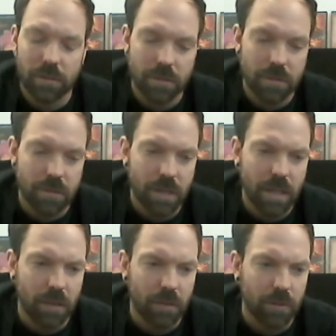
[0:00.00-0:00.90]

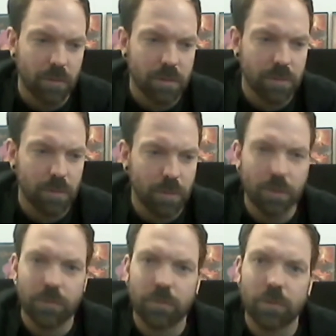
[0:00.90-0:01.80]
seeing all those
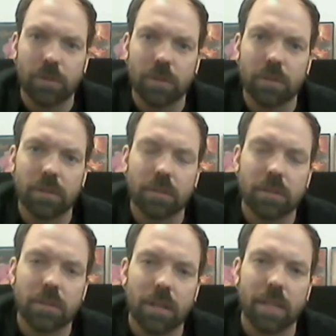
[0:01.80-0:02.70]
beautiful
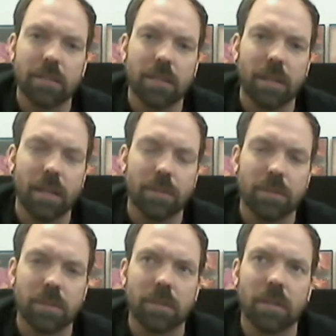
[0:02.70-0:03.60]

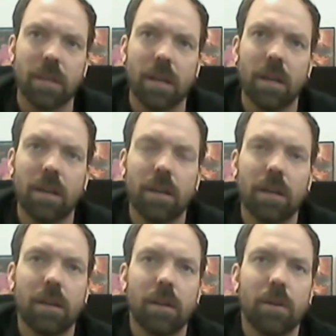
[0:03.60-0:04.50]
landscapes. And
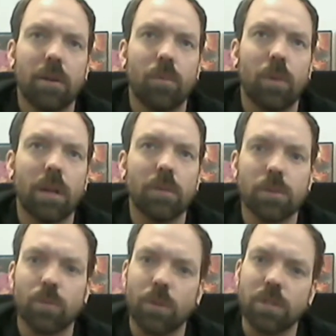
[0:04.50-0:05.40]
while he
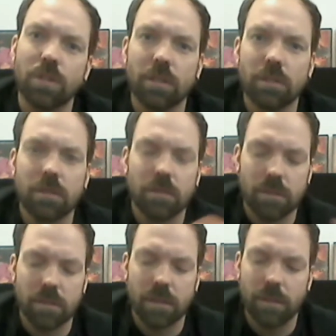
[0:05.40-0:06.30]
was watching it,
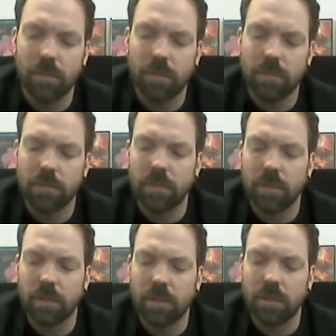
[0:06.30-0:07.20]
some
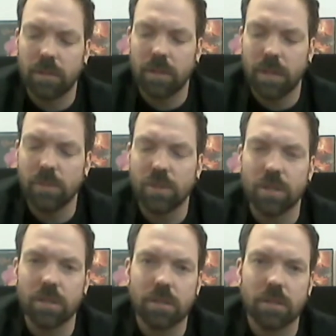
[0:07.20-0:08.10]

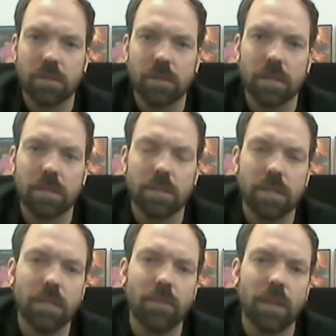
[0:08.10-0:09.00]
images he's
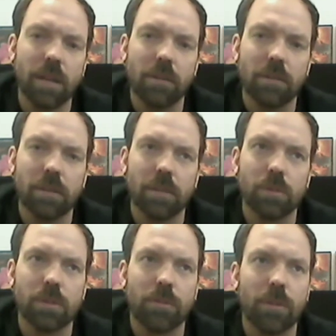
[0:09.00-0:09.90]
seen there, he
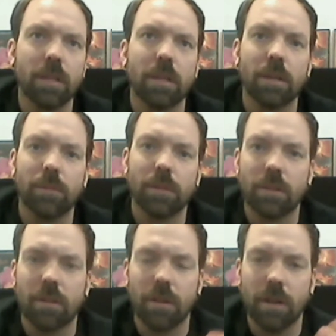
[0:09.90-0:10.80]
was thinking about
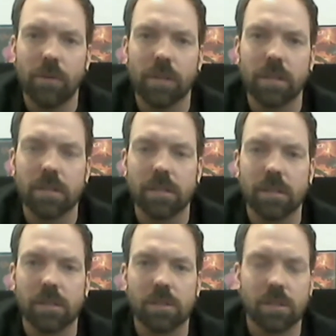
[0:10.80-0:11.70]
lyrics.
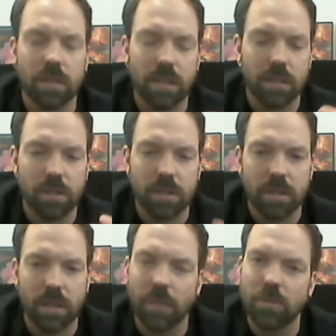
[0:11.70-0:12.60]
They
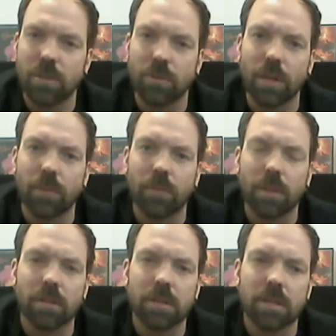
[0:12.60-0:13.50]
just came to him,
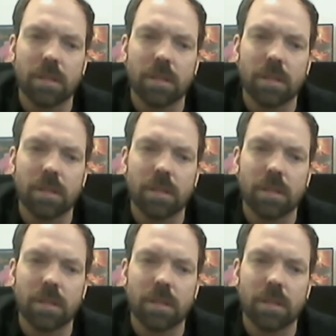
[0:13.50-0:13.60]
and